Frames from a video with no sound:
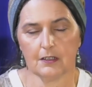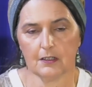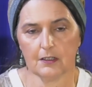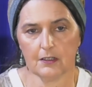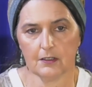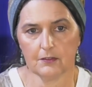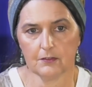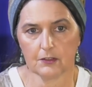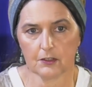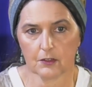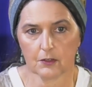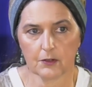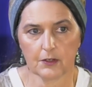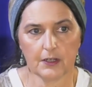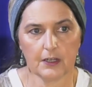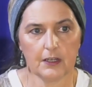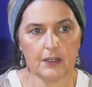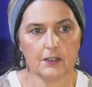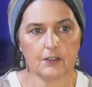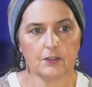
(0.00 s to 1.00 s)
of the
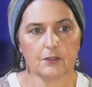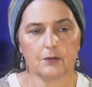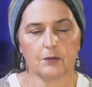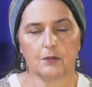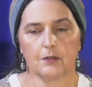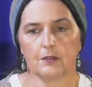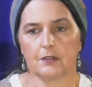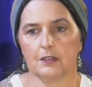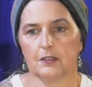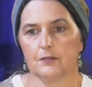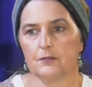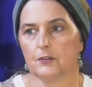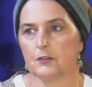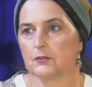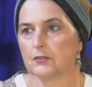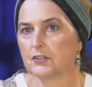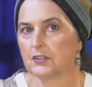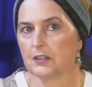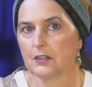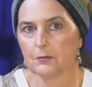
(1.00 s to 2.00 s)
Creator. If
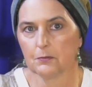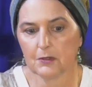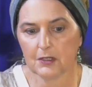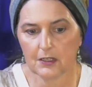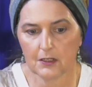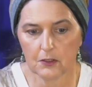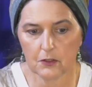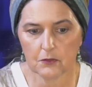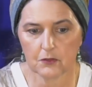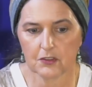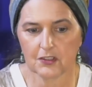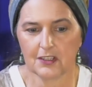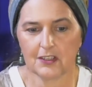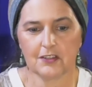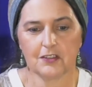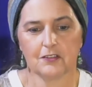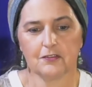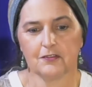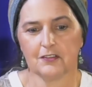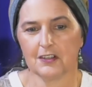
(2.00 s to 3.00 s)
you've seen me, you've
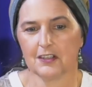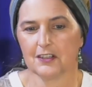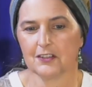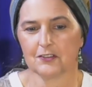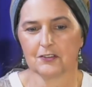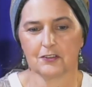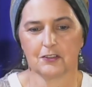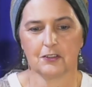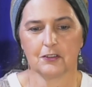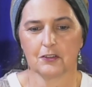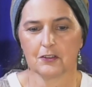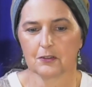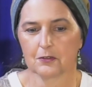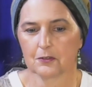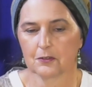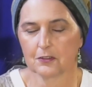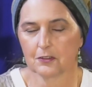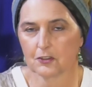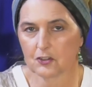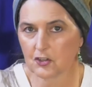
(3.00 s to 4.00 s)
seen the Father. You
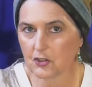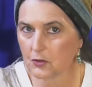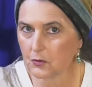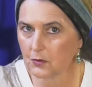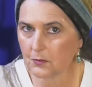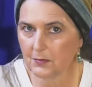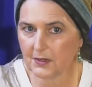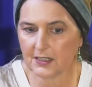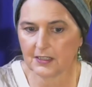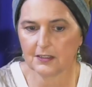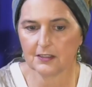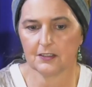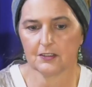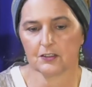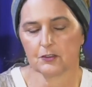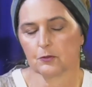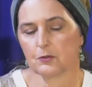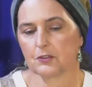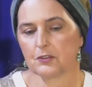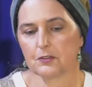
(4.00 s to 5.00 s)
heard Yeshua make
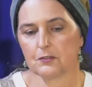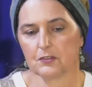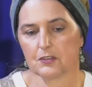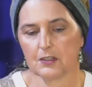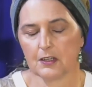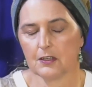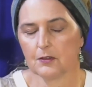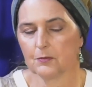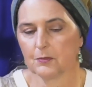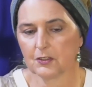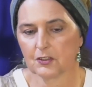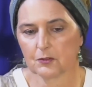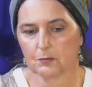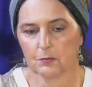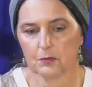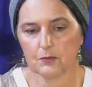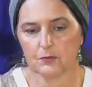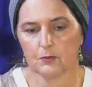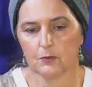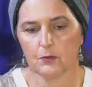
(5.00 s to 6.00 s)
these sorts of statements
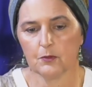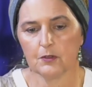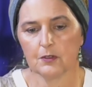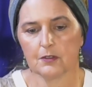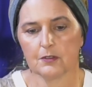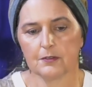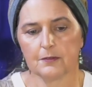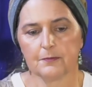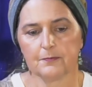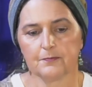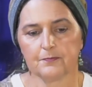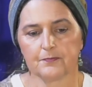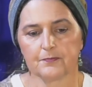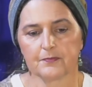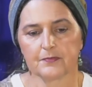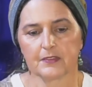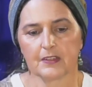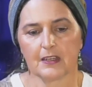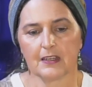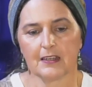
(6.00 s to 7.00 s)
before.
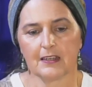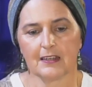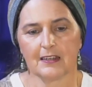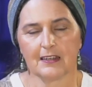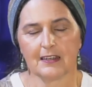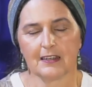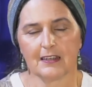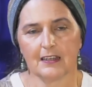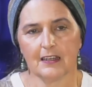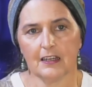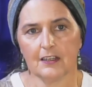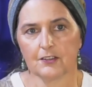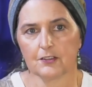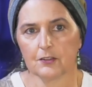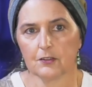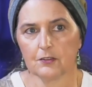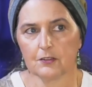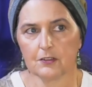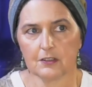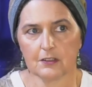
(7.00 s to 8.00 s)
And
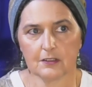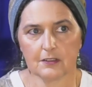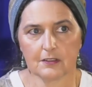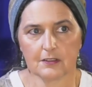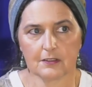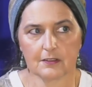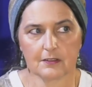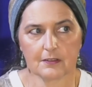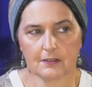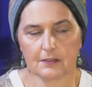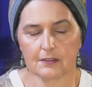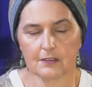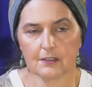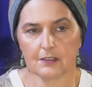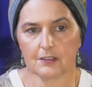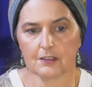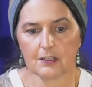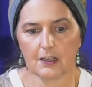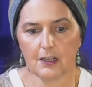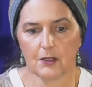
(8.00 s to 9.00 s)
so the, the
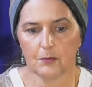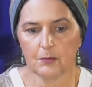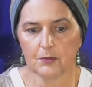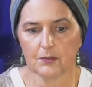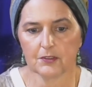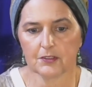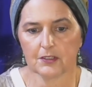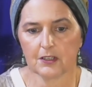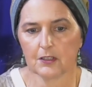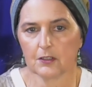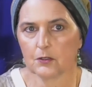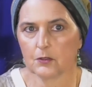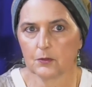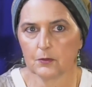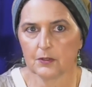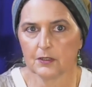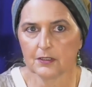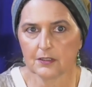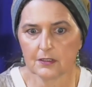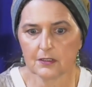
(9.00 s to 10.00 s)
disciples say,
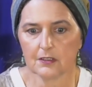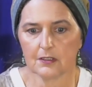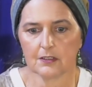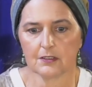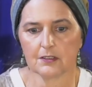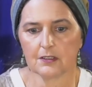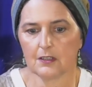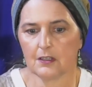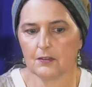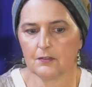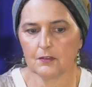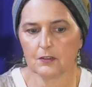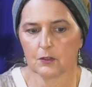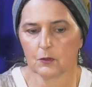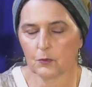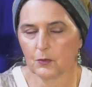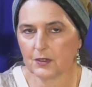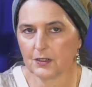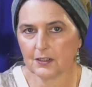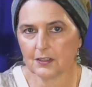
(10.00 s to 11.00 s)
Who is this that even
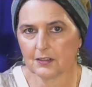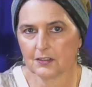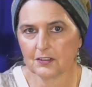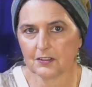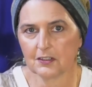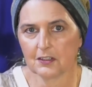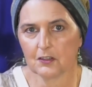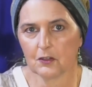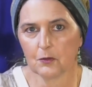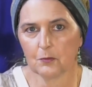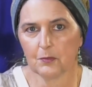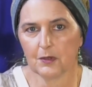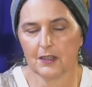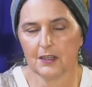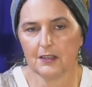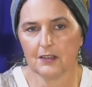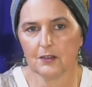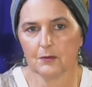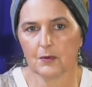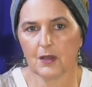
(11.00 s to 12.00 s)
the wind and the sea
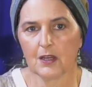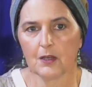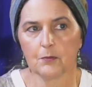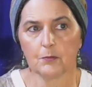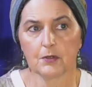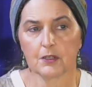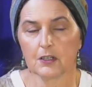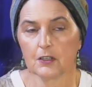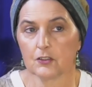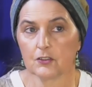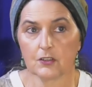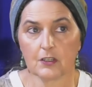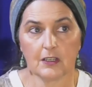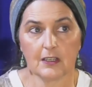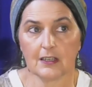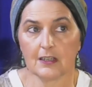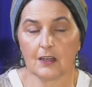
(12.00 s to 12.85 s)
obey him? Because